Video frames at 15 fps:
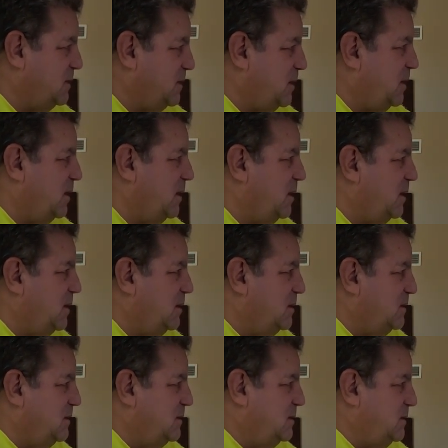tons of natural
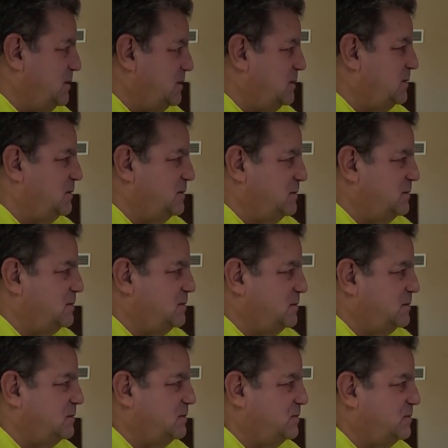light. It feels so good.
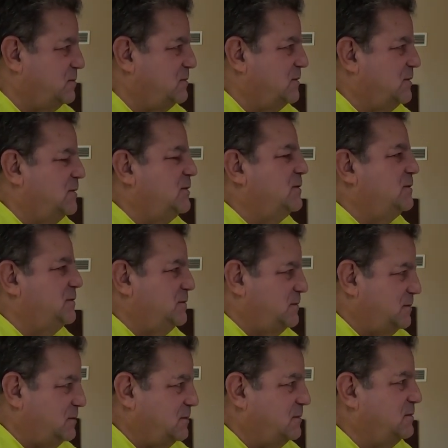And
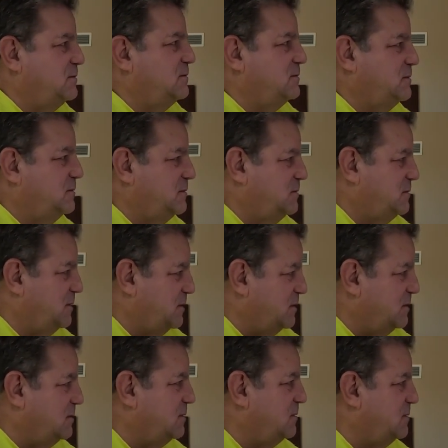then the door going out, but
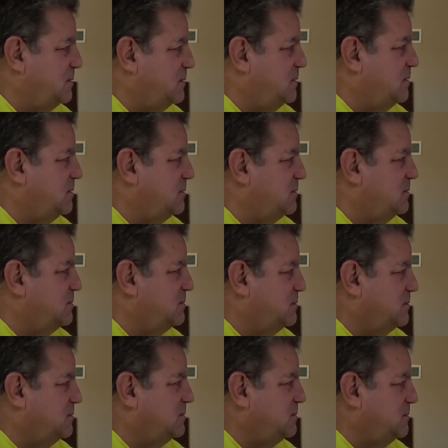they'll have, a
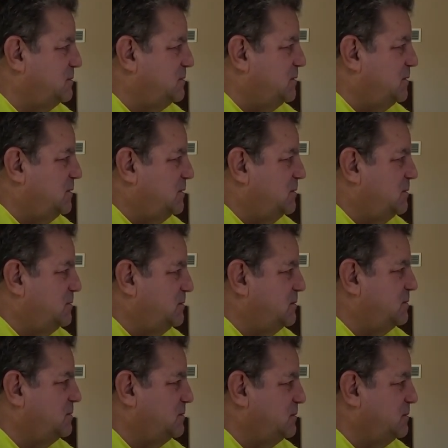deck going around.
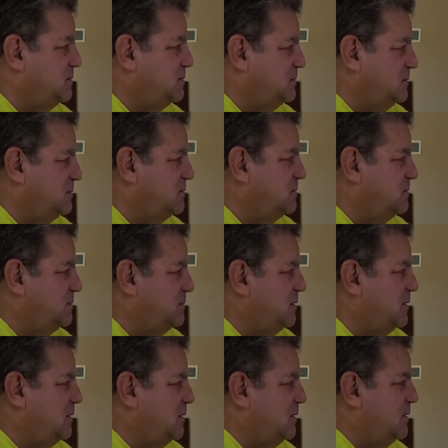So I think, and the other
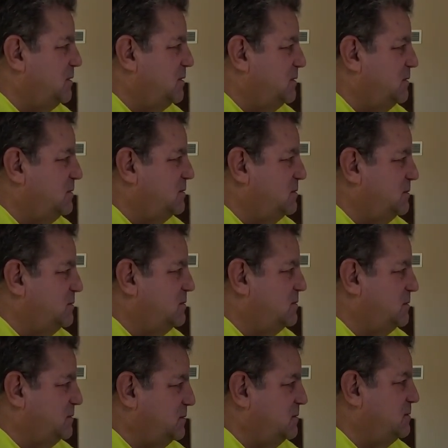thing is they
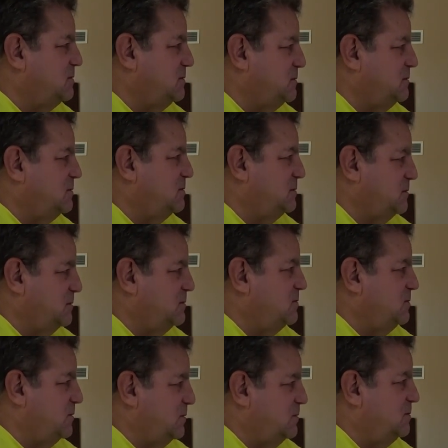lived here while all this was
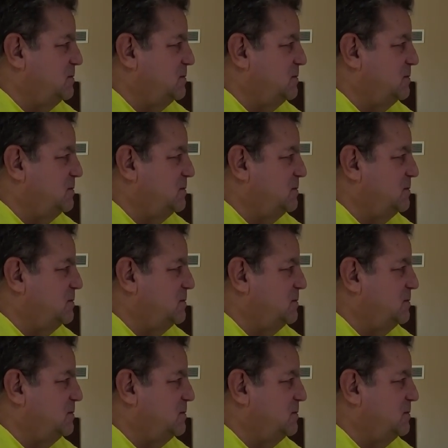going